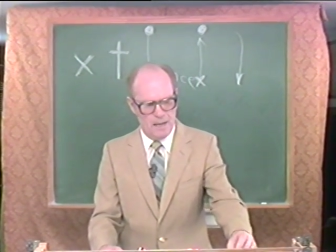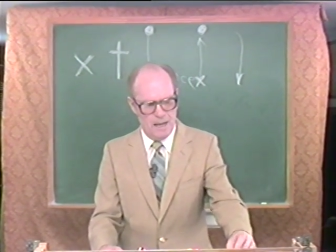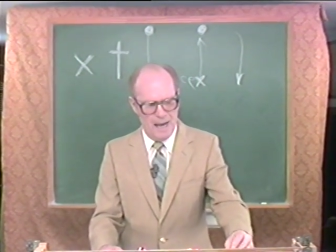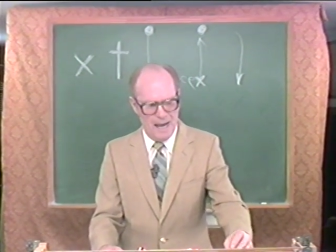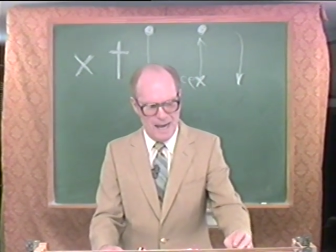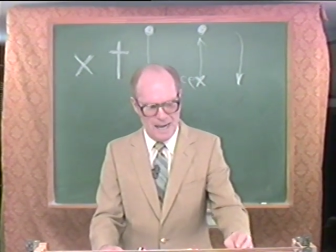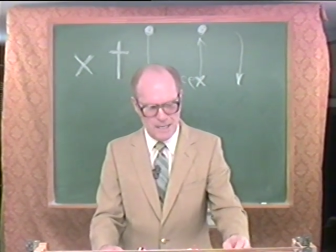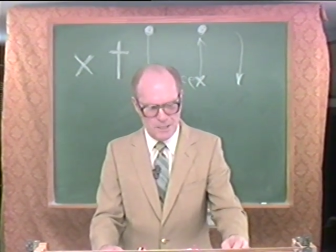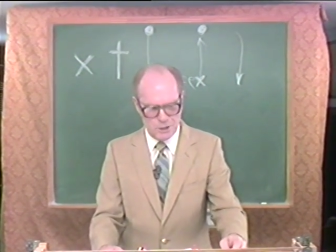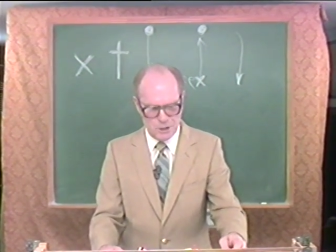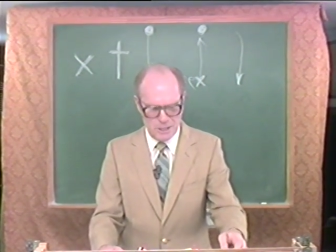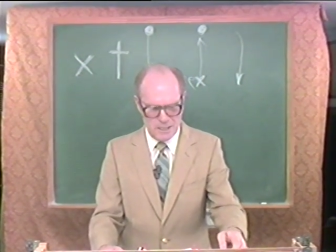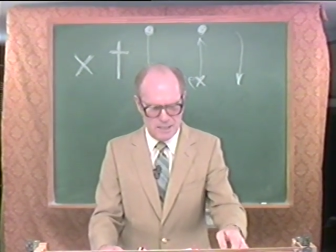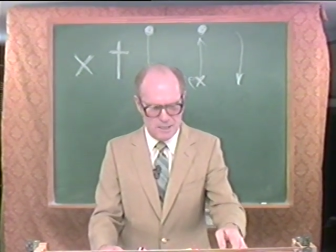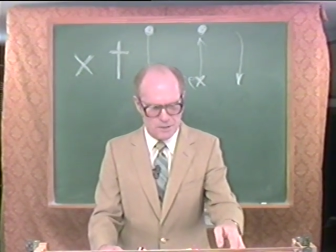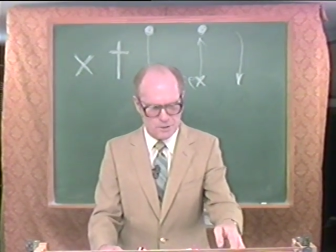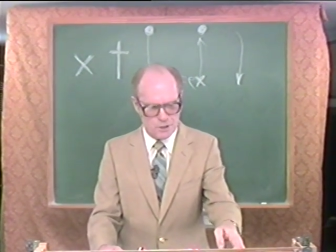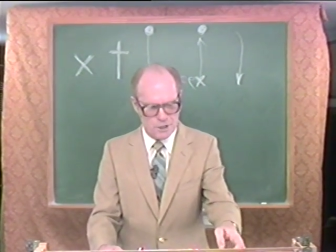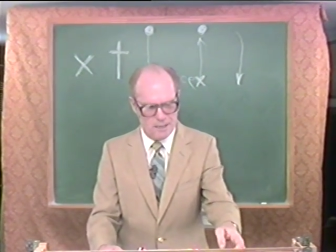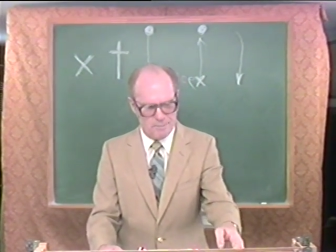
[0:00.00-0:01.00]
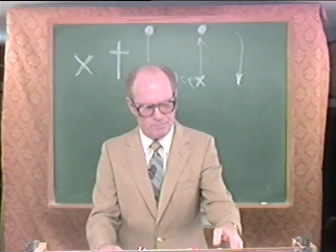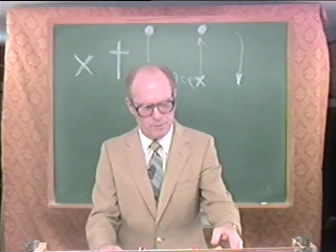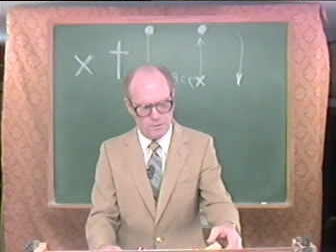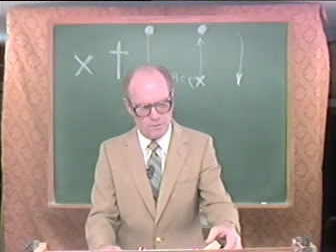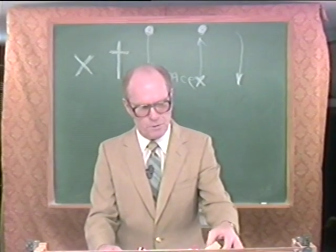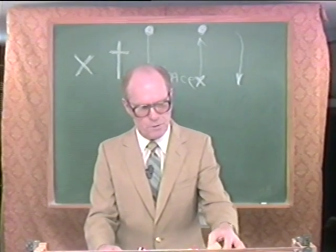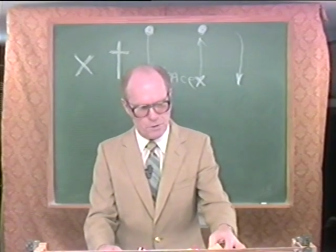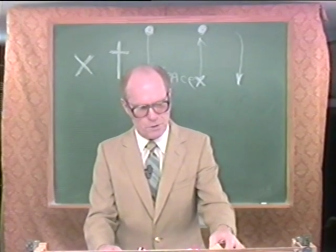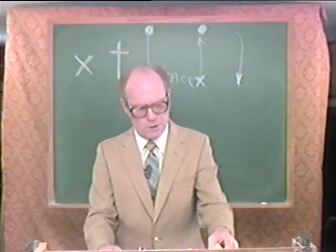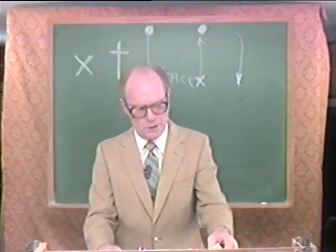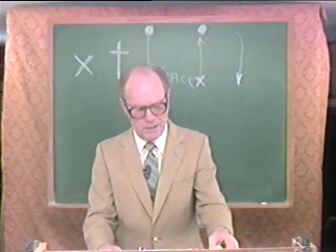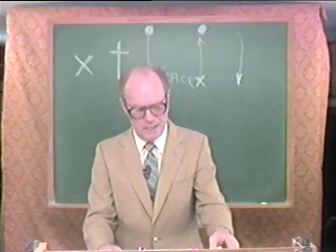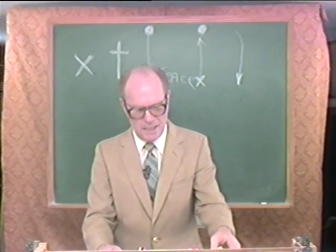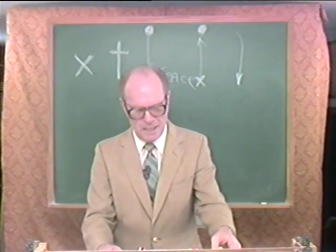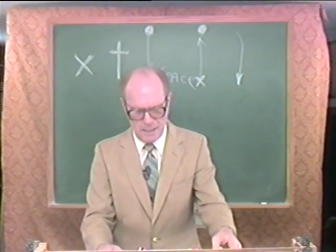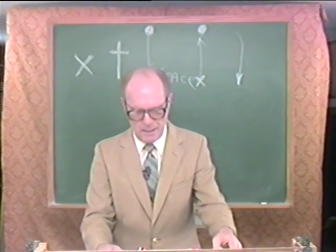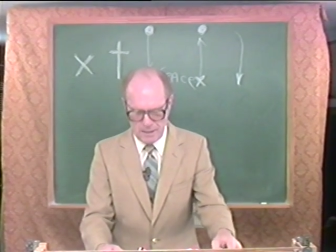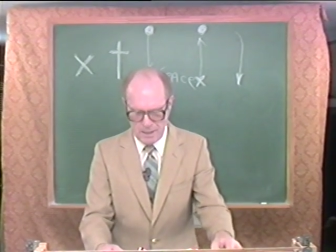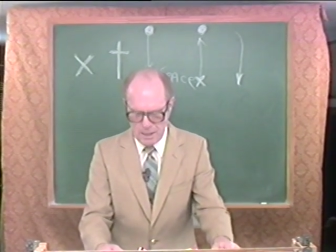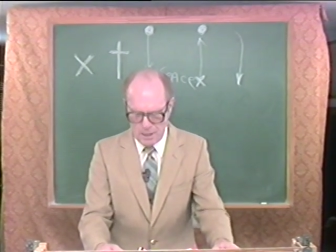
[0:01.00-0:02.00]
Isaiah chapter
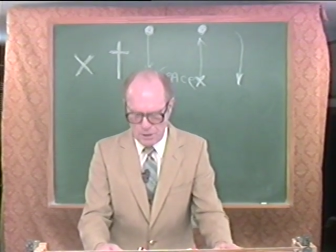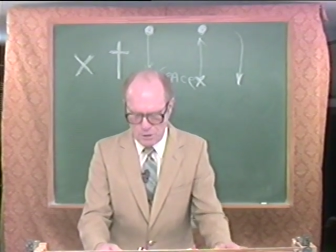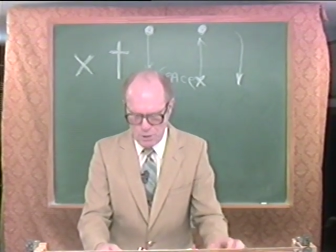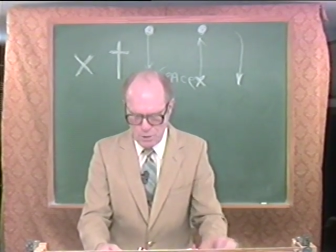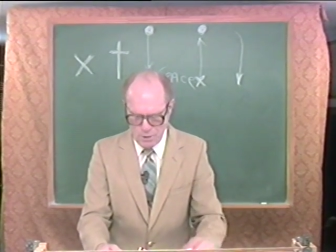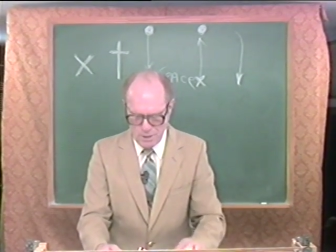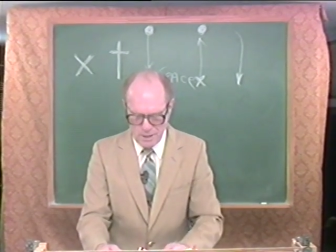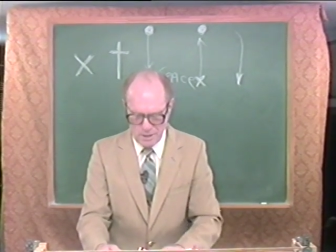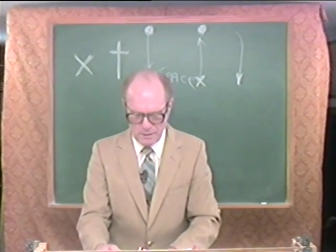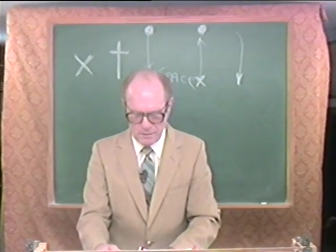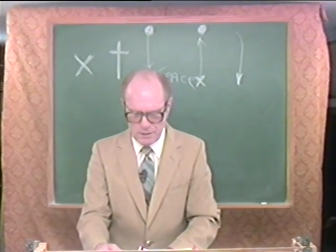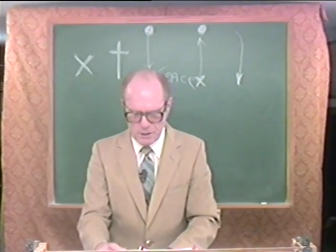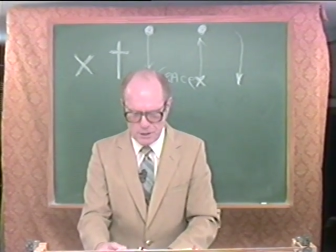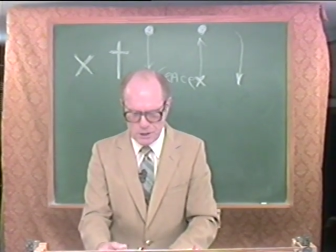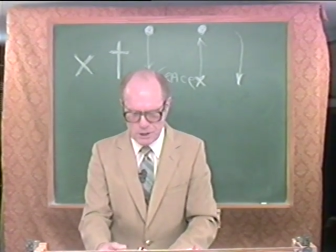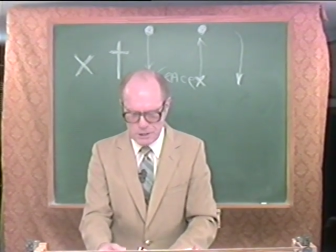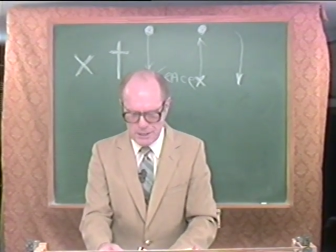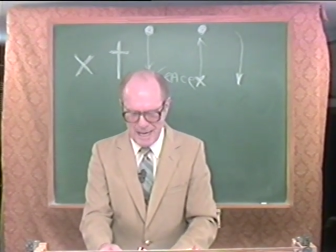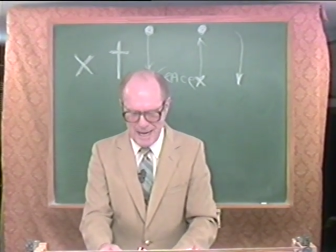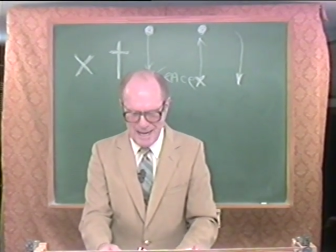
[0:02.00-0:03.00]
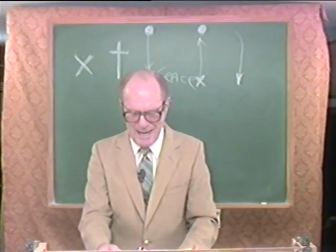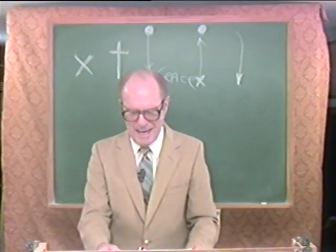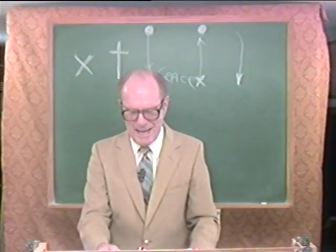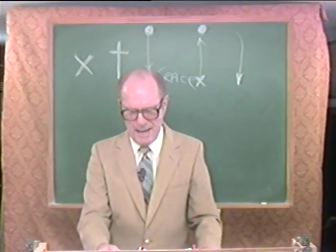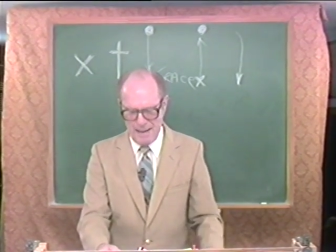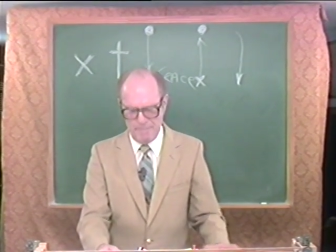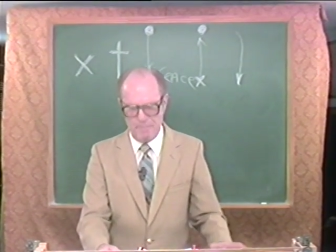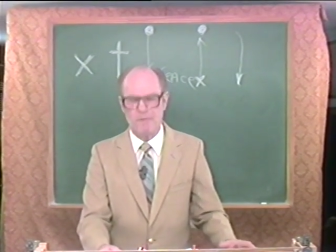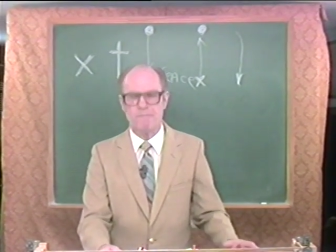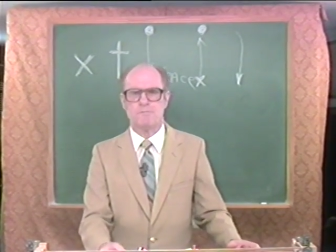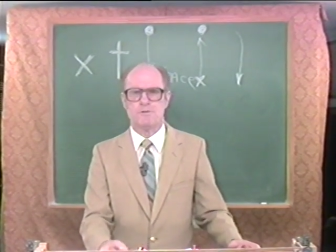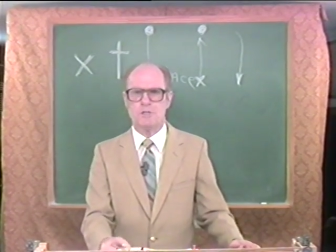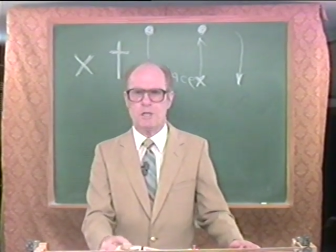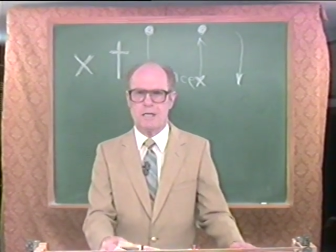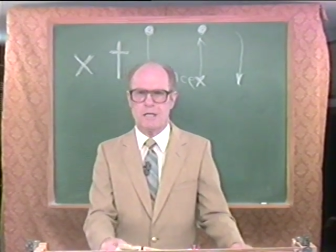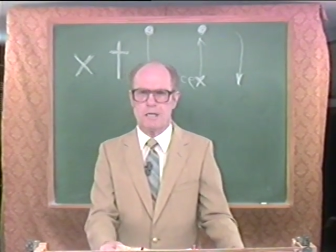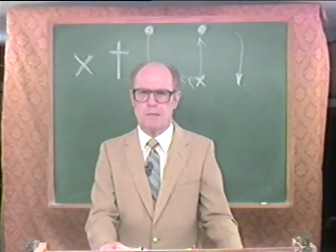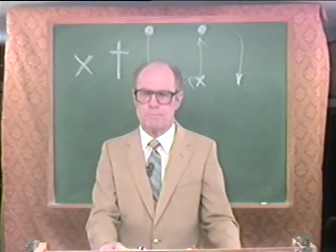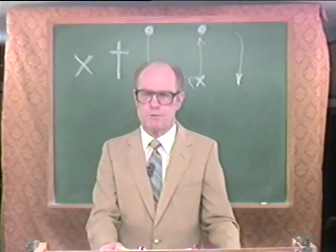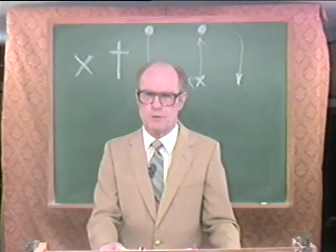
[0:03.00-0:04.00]
13. During this time of
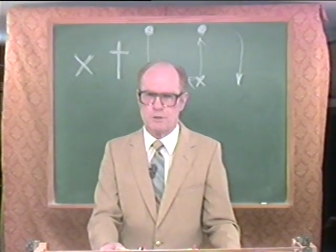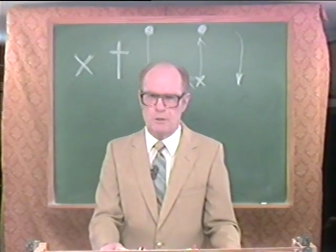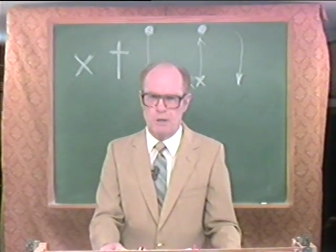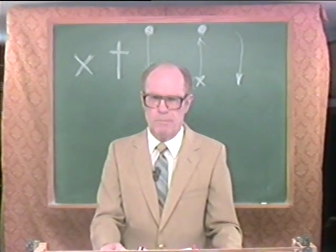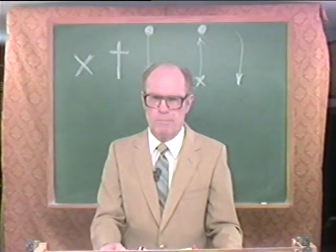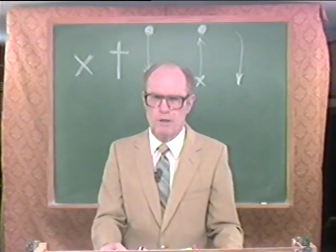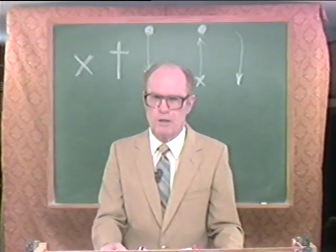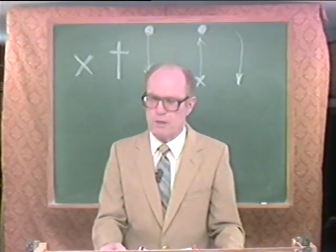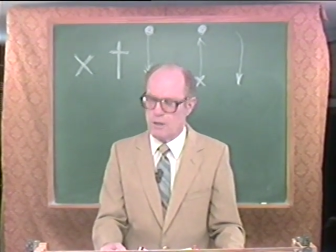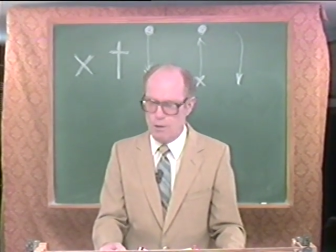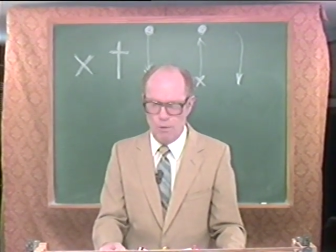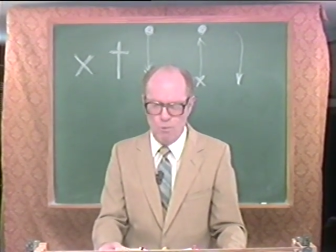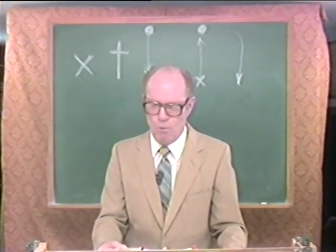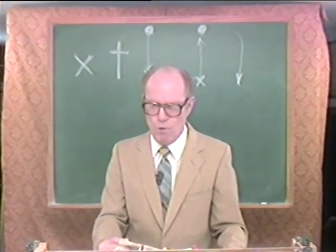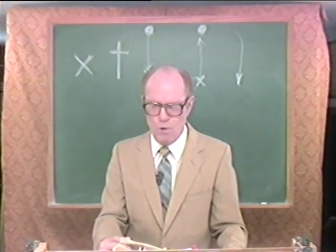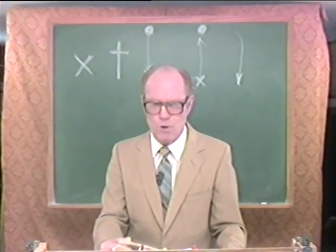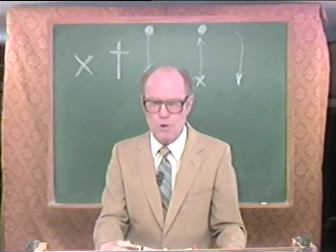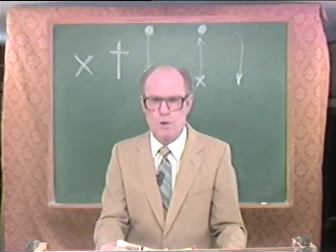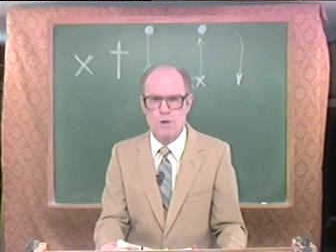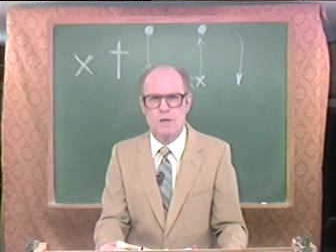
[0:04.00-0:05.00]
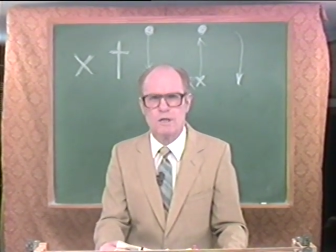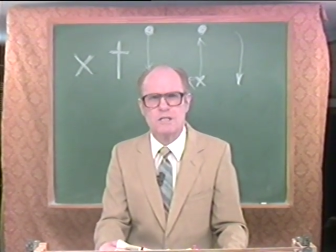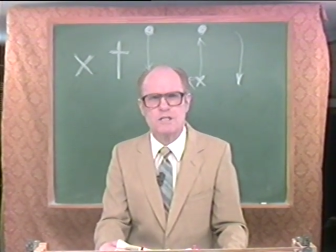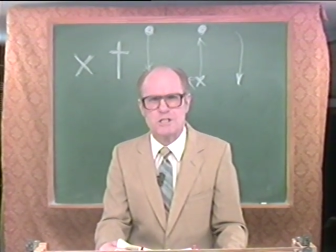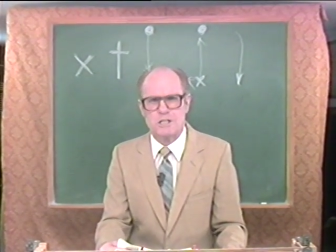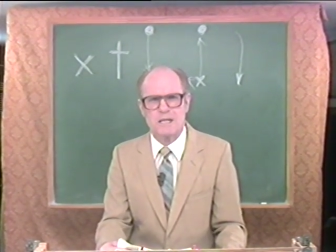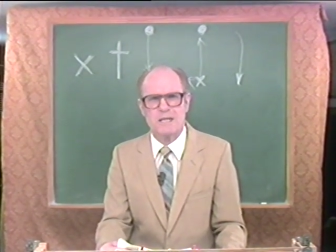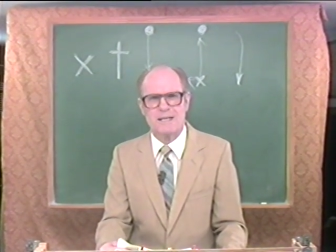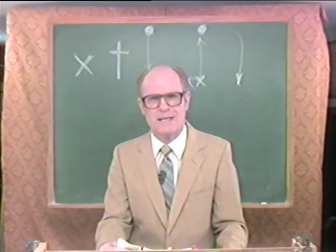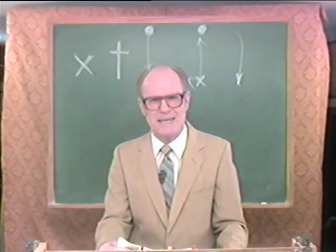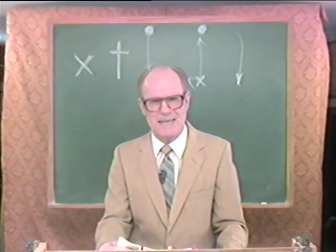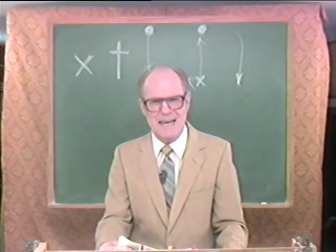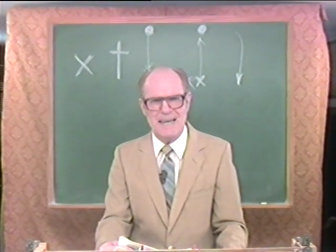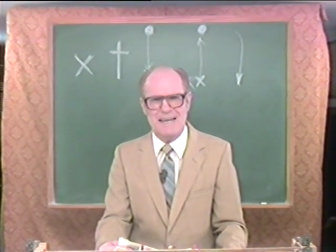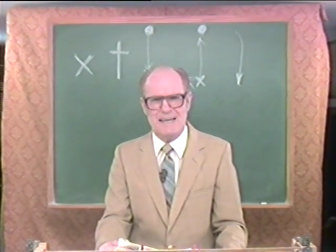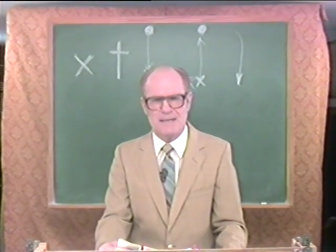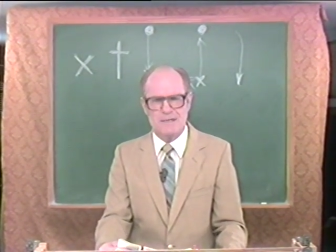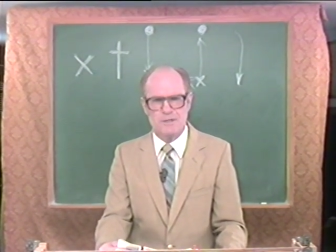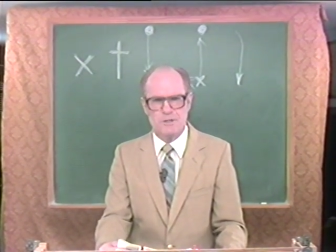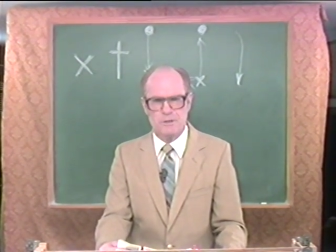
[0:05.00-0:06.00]
Jacob's trouble, the world is going to get
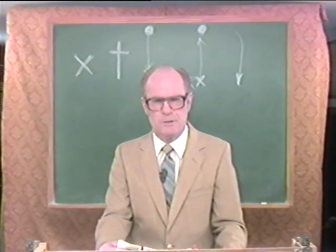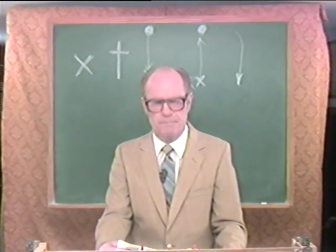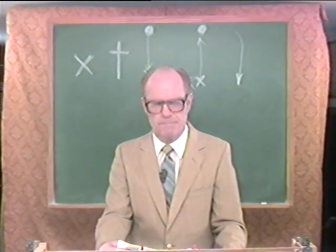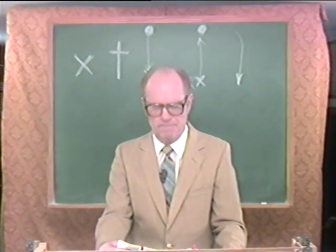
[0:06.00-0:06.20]
it.